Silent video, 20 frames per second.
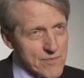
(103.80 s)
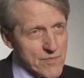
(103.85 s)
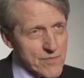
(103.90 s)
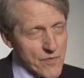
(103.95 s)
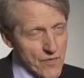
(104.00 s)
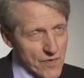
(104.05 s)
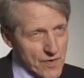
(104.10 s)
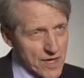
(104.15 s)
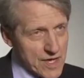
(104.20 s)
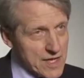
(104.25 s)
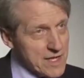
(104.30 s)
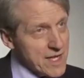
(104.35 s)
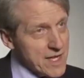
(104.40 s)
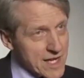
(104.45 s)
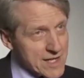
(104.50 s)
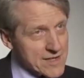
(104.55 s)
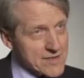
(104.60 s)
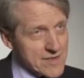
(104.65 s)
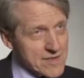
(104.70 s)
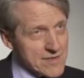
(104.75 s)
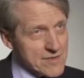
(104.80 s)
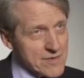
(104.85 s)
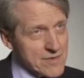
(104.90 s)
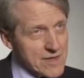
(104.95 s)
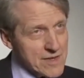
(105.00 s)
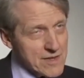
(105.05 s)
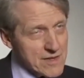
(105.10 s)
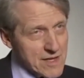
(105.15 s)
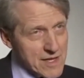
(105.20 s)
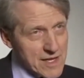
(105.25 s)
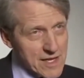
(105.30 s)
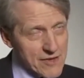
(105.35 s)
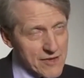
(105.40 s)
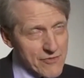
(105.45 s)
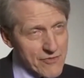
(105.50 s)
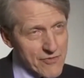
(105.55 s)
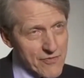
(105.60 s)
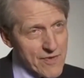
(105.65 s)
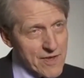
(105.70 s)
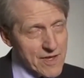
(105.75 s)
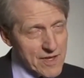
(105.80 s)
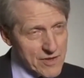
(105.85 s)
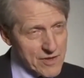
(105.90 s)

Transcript: for indexes if